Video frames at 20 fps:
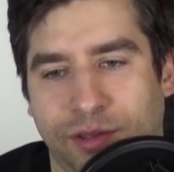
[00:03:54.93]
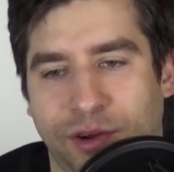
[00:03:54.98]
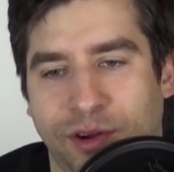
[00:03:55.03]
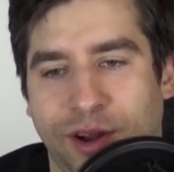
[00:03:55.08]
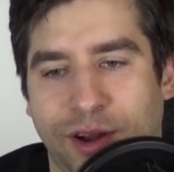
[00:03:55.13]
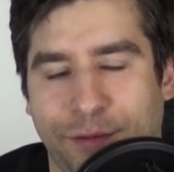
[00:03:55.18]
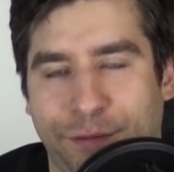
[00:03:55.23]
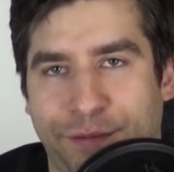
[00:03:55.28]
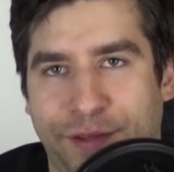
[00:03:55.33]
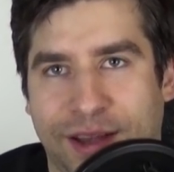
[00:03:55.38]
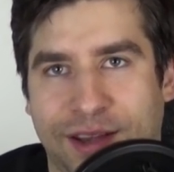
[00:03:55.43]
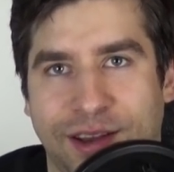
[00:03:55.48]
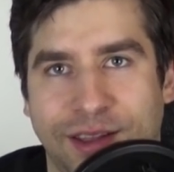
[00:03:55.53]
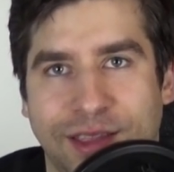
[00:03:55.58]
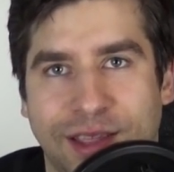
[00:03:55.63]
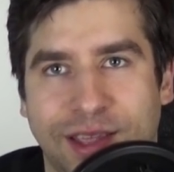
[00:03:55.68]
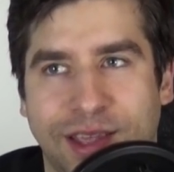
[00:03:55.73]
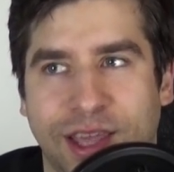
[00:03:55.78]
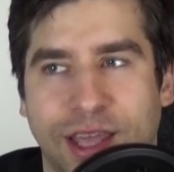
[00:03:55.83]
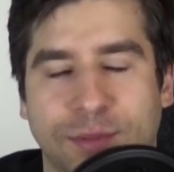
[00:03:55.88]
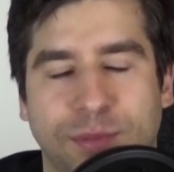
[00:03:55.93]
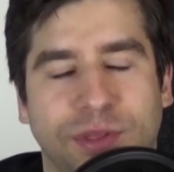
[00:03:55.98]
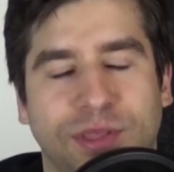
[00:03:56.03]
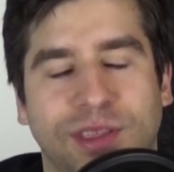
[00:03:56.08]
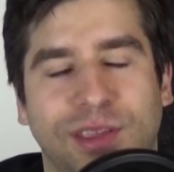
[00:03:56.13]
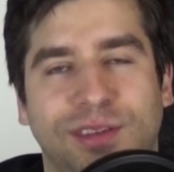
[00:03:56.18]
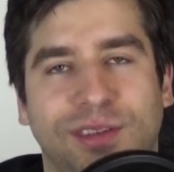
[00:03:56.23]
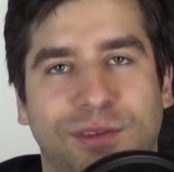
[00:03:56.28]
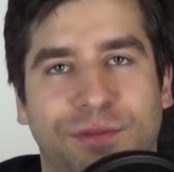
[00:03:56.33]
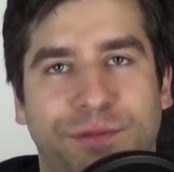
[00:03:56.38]
They're not affecting the game.
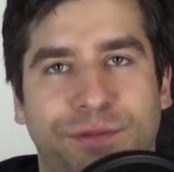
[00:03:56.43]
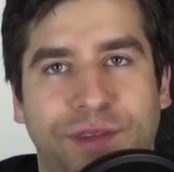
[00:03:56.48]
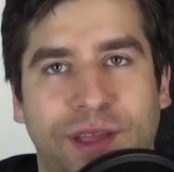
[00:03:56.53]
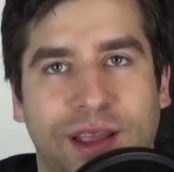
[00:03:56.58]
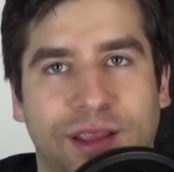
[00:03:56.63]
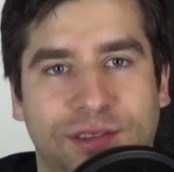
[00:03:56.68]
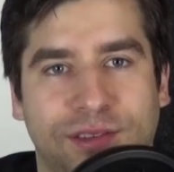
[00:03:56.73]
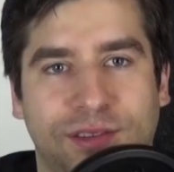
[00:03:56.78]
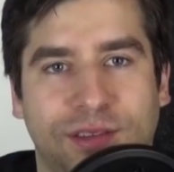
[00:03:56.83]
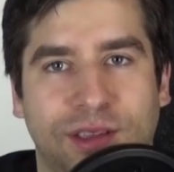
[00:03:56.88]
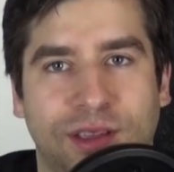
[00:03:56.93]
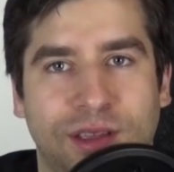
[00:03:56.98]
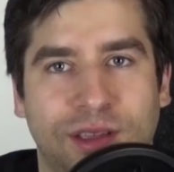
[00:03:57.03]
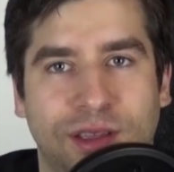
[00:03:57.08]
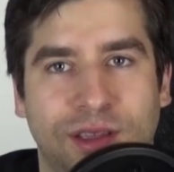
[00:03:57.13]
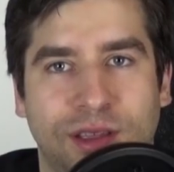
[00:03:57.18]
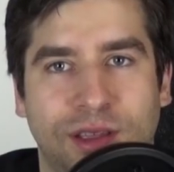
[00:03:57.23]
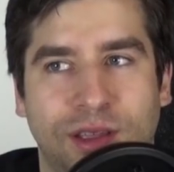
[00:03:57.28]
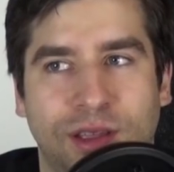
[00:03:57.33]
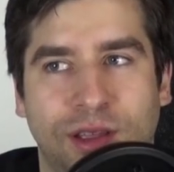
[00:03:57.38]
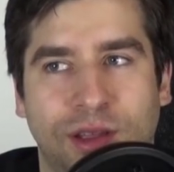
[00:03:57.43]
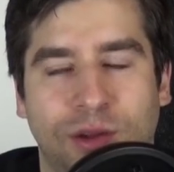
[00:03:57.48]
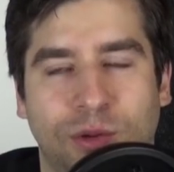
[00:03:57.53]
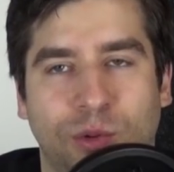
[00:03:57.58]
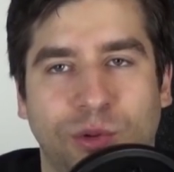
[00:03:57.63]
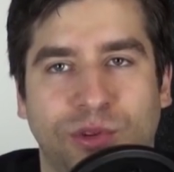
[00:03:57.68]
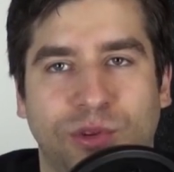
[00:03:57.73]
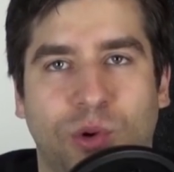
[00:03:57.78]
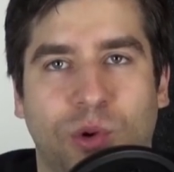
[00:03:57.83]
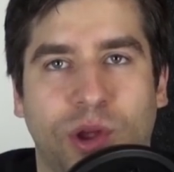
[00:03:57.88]
But this affects
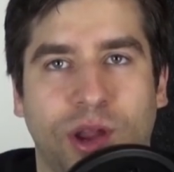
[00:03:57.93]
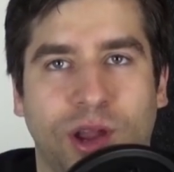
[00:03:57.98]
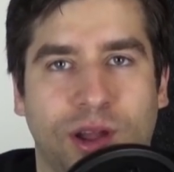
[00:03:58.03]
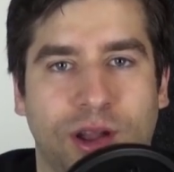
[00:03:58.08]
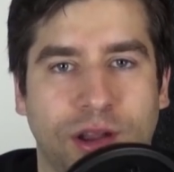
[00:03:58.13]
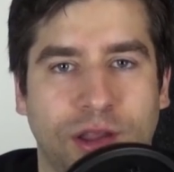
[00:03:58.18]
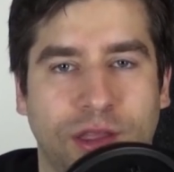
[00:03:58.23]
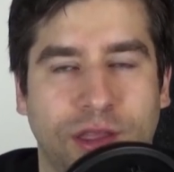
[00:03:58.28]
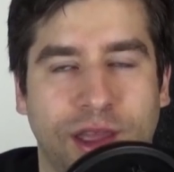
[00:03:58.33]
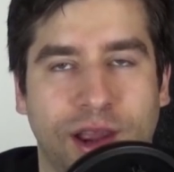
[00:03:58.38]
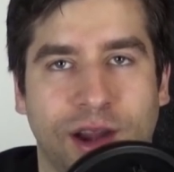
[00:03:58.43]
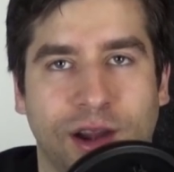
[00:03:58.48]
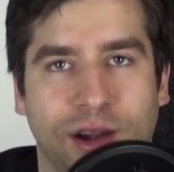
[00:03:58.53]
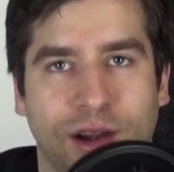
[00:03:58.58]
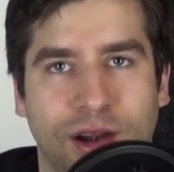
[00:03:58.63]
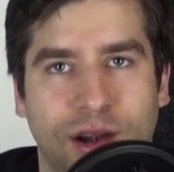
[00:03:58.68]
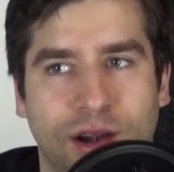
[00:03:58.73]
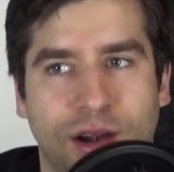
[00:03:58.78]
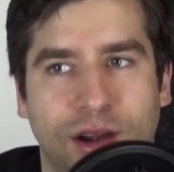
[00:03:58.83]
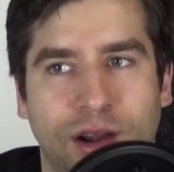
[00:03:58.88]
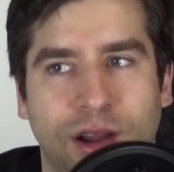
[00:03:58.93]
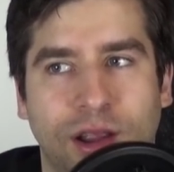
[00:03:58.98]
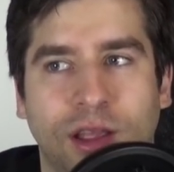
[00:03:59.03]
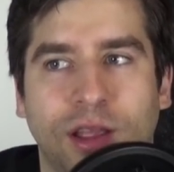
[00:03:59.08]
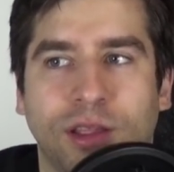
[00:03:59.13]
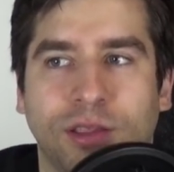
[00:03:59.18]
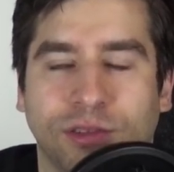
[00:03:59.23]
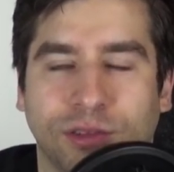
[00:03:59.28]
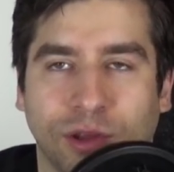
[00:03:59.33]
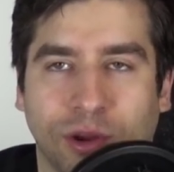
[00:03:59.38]
what's going on there.
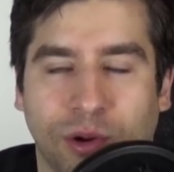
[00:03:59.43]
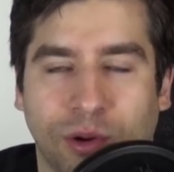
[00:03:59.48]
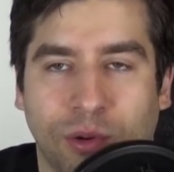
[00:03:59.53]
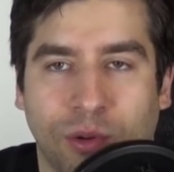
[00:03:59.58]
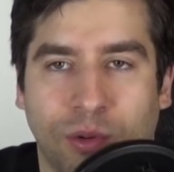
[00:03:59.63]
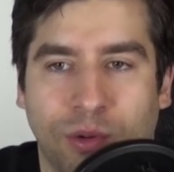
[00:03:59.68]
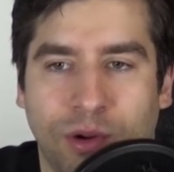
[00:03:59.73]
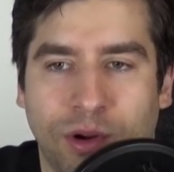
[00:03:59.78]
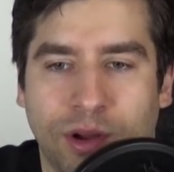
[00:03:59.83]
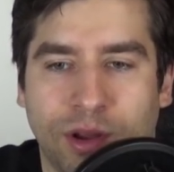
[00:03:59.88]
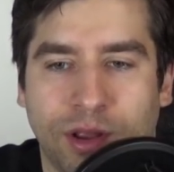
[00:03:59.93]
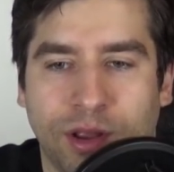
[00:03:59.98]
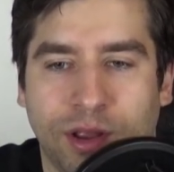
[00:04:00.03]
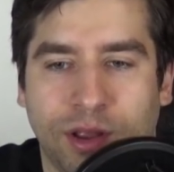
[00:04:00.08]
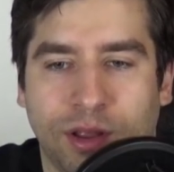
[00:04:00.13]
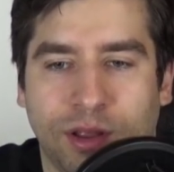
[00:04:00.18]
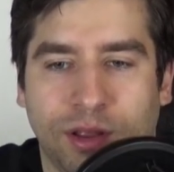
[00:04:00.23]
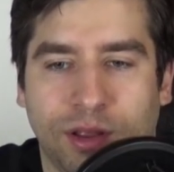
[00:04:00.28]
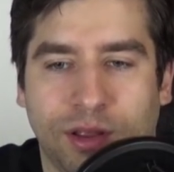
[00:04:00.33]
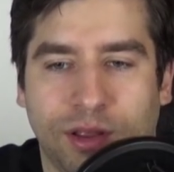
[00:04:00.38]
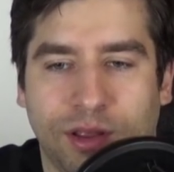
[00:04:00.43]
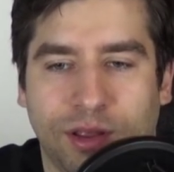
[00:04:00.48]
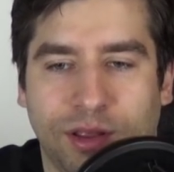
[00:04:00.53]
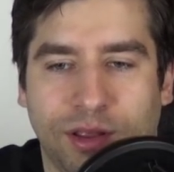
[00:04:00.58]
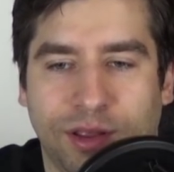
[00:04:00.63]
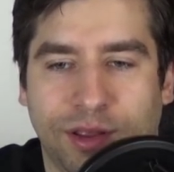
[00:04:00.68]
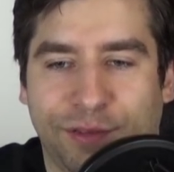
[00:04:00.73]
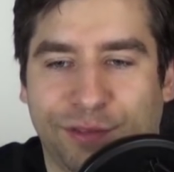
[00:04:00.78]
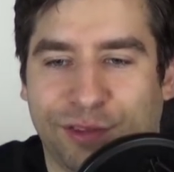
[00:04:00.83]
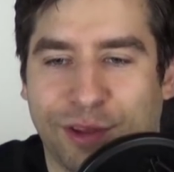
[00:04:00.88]
So
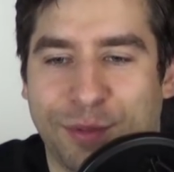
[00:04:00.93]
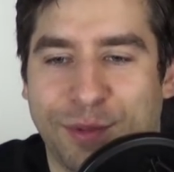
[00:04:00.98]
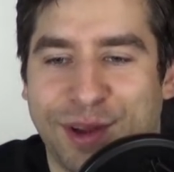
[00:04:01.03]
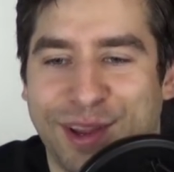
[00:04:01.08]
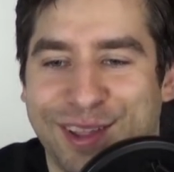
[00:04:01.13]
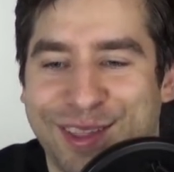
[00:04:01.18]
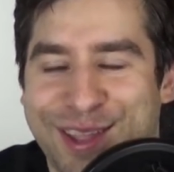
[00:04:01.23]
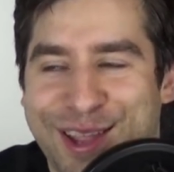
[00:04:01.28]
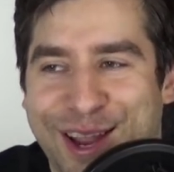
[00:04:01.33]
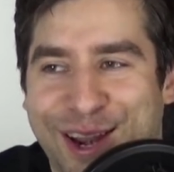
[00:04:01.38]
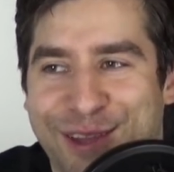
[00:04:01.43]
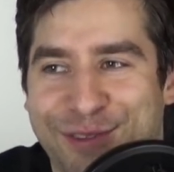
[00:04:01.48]
if somebody in the